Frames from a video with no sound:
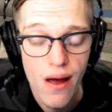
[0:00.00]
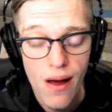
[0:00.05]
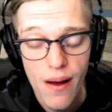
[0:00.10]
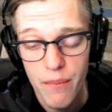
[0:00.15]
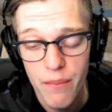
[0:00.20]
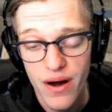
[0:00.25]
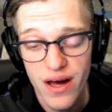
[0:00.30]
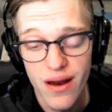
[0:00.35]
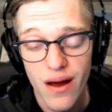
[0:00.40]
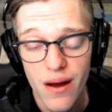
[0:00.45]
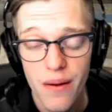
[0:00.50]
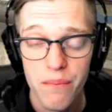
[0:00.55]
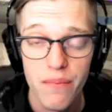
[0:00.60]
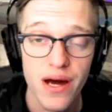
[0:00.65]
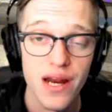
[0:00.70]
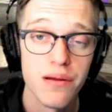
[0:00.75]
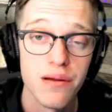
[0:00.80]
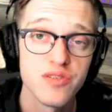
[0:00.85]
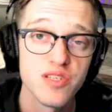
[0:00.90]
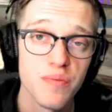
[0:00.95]
But my
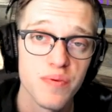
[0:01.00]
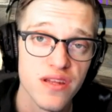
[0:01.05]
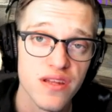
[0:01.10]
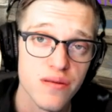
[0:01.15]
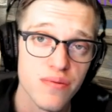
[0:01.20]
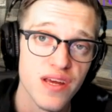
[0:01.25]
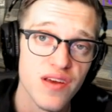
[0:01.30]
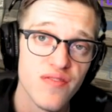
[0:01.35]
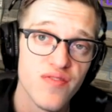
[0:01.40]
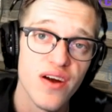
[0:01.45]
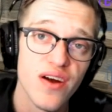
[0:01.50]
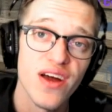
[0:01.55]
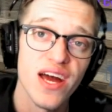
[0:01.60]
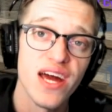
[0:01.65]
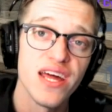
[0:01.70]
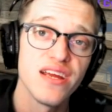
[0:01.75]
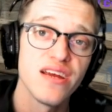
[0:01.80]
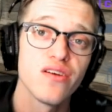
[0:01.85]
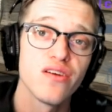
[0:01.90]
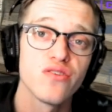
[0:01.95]
name is Epithemy. If you have
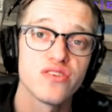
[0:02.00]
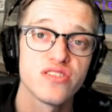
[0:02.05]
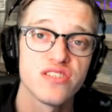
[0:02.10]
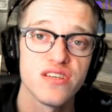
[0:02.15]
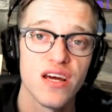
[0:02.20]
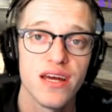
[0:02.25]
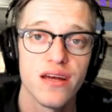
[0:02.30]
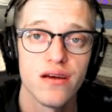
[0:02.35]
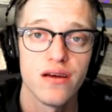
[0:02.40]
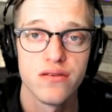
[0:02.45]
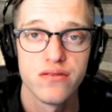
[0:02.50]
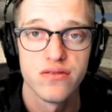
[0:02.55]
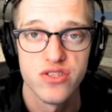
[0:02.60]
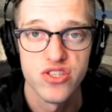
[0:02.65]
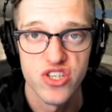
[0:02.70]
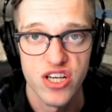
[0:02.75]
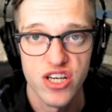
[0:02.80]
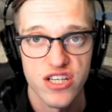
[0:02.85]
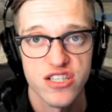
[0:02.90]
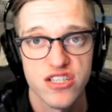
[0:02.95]
any other site
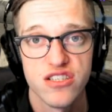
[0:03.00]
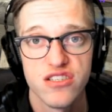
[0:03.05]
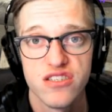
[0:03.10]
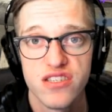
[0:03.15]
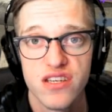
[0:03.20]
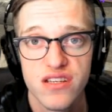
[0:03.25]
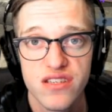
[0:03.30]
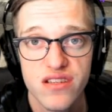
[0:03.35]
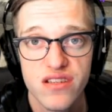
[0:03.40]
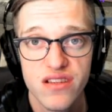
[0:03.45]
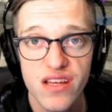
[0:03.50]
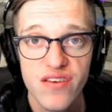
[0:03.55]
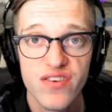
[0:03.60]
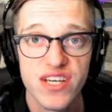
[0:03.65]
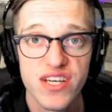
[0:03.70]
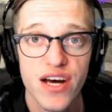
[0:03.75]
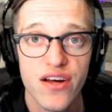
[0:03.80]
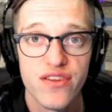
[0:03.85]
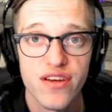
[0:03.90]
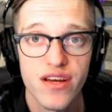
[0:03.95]
suggestions, then leave it
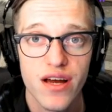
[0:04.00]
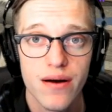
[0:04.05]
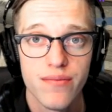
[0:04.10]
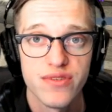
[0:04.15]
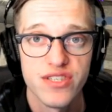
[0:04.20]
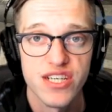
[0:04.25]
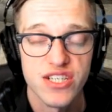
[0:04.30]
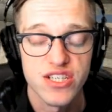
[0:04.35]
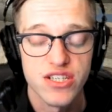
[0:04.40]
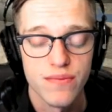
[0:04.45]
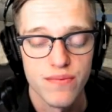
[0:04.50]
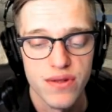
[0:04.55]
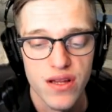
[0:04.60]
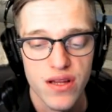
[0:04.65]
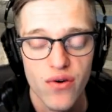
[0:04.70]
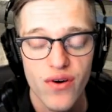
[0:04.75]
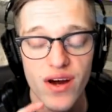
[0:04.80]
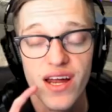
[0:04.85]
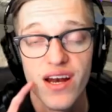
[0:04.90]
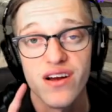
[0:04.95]
down in the comment section below,
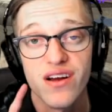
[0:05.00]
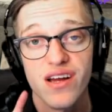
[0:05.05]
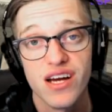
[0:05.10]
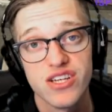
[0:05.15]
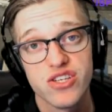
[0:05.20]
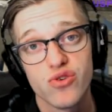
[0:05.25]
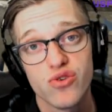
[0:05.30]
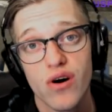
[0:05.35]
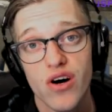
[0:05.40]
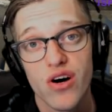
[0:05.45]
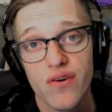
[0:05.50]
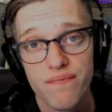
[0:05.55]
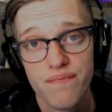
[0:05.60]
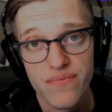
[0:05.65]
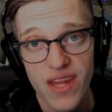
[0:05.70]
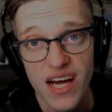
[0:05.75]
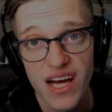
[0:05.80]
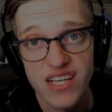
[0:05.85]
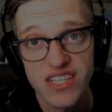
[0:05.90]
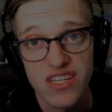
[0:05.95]
and I'll catch you all
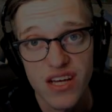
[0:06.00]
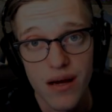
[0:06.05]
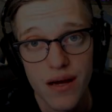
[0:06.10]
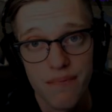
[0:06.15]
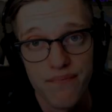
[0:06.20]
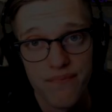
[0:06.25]
next time.